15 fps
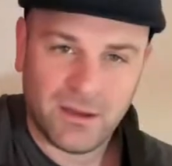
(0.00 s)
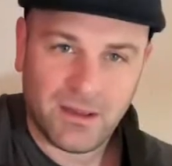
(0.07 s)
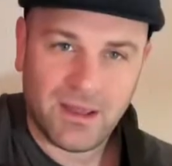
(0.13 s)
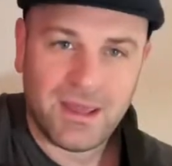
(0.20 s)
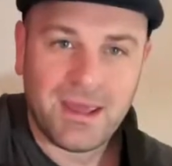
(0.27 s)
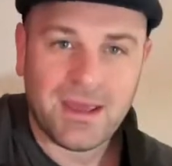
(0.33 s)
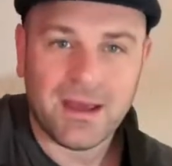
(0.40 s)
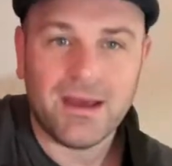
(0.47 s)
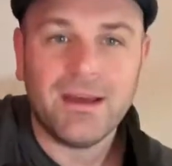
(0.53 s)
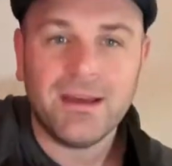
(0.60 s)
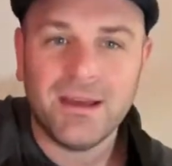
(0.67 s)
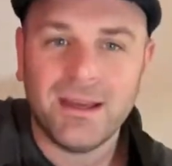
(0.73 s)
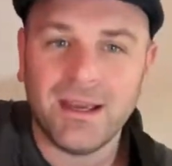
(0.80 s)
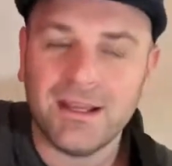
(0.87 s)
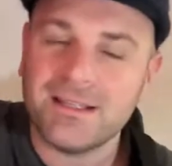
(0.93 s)
here,
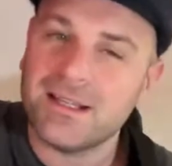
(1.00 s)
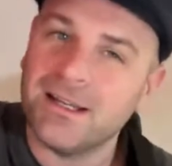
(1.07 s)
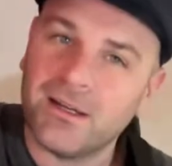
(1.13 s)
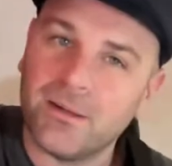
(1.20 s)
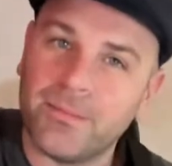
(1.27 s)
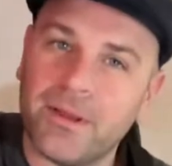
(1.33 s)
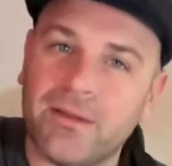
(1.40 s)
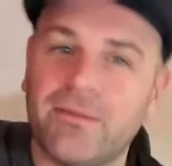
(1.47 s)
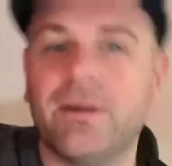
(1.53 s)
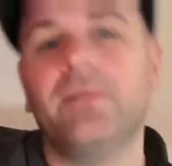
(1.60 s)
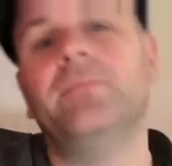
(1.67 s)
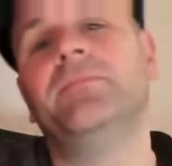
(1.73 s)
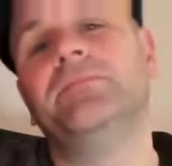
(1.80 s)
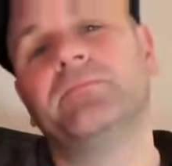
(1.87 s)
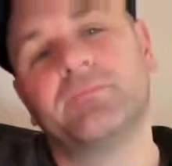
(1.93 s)
it's a little bit of a
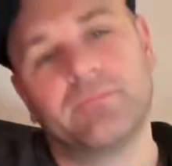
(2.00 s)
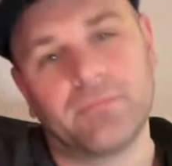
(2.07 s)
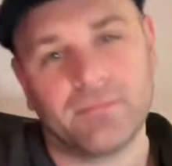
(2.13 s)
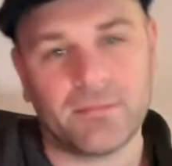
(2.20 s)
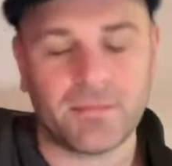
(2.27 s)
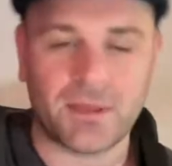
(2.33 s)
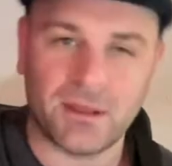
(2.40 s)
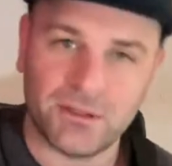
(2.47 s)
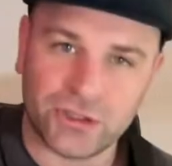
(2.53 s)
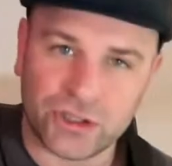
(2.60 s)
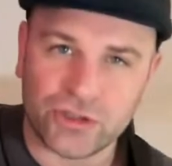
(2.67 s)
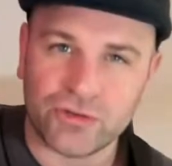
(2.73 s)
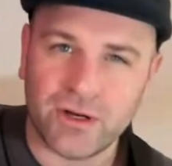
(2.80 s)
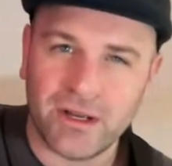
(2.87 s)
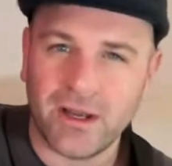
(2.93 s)

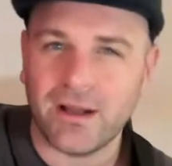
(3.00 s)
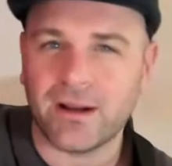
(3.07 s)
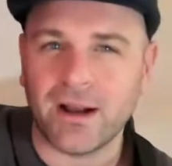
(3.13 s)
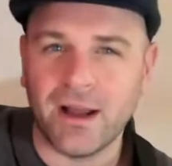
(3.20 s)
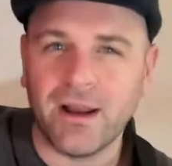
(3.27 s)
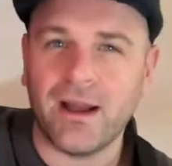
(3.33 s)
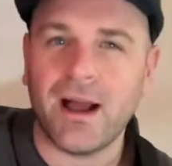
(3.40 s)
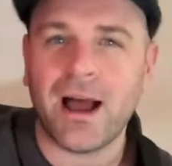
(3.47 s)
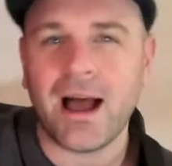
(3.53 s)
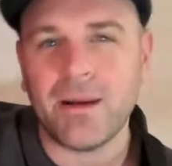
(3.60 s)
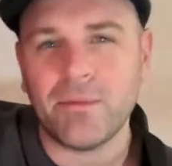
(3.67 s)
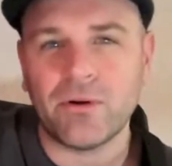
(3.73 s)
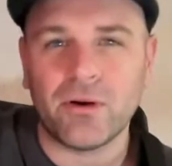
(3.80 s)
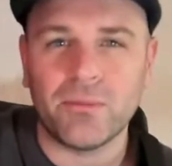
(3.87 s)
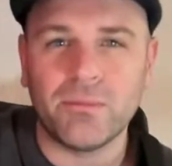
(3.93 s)
kind of
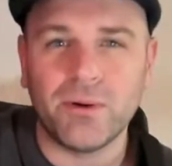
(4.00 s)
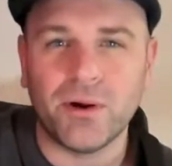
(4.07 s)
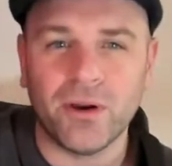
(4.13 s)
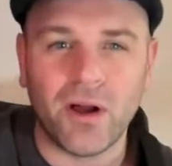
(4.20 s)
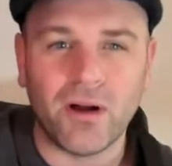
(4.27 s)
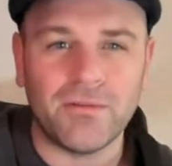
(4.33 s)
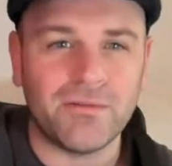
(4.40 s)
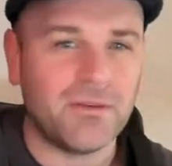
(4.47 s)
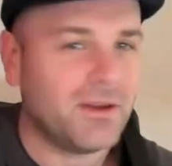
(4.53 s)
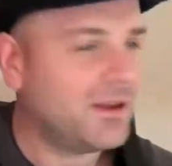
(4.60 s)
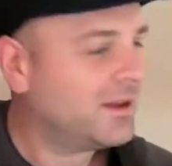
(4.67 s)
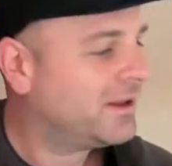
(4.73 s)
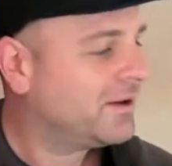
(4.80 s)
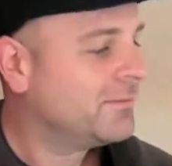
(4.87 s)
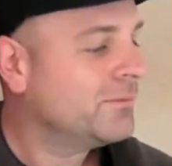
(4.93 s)
hammer-on pull-off
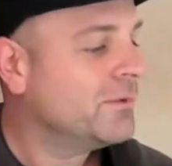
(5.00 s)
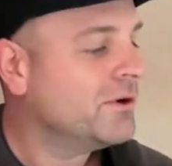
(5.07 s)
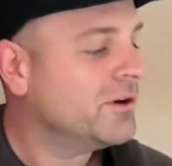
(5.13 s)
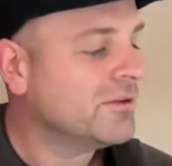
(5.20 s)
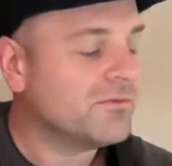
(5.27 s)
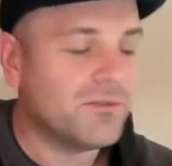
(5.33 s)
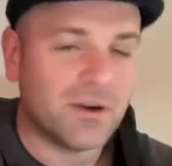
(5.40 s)
move.